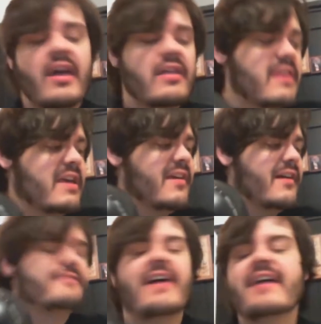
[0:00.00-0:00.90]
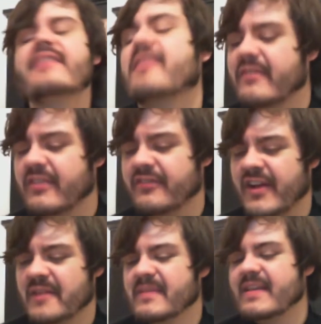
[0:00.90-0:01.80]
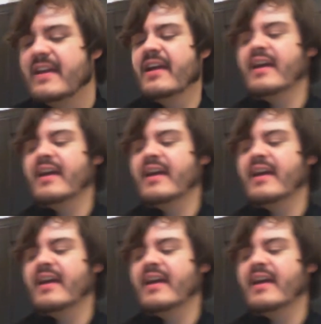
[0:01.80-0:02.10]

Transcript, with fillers: the father of the family